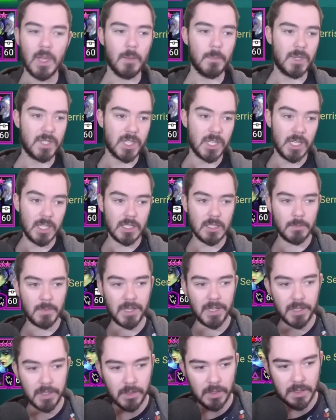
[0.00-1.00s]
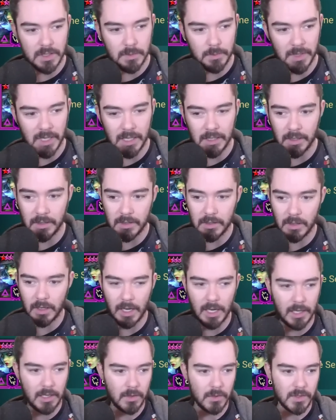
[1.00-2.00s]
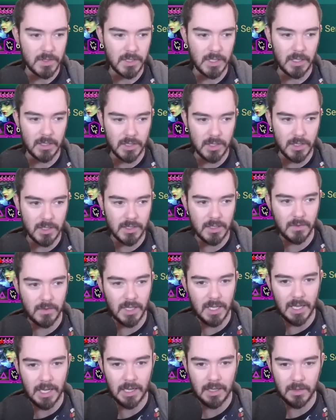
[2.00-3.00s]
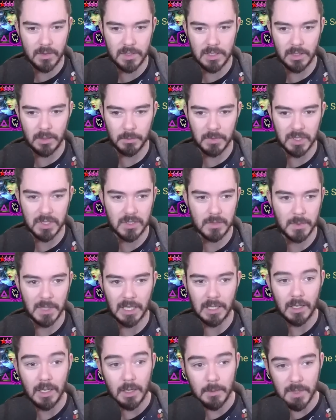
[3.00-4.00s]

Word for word: But she needs to be good speed and good accuracy. She doesn't have any accuracy or much speed.